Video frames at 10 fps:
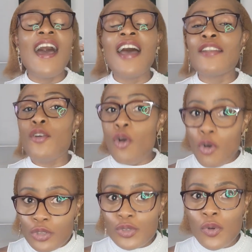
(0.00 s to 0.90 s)
and
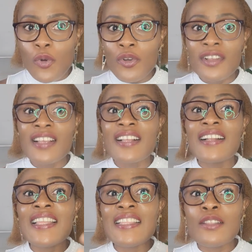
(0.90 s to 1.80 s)
also
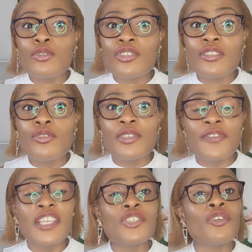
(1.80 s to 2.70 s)
click the
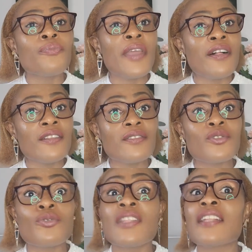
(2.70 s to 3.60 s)
notification bell
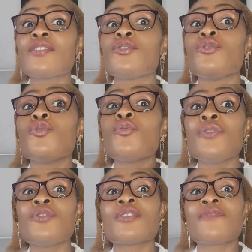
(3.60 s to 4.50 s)
so that you'll
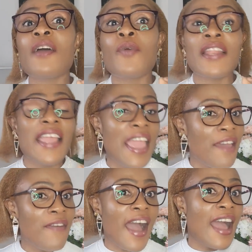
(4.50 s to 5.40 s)
be notified
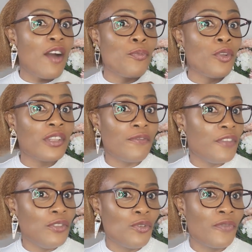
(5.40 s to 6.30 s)
whenever I upload a
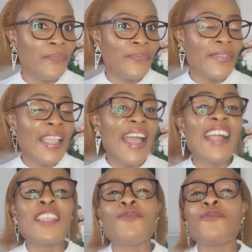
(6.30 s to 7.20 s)
video.
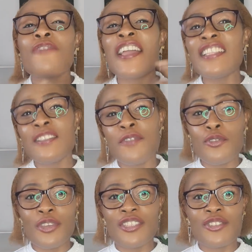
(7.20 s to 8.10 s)
And if you find this
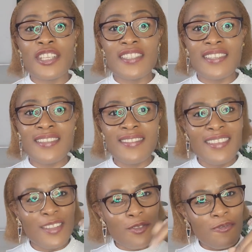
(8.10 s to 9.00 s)
video interesting,
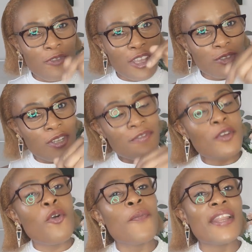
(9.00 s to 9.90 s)
don't forget to leave your
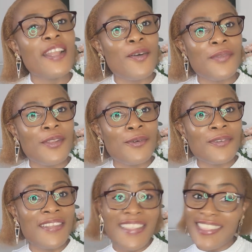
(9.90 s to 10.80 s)
comment down below.
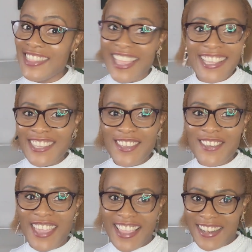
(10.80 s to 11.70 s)
Thank
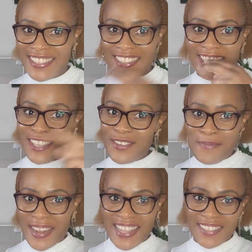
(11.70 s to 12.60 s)
you, and see you in
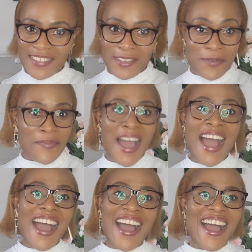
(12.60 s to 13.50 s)
my next video.
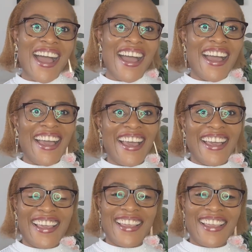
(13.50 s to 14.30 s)
Bye.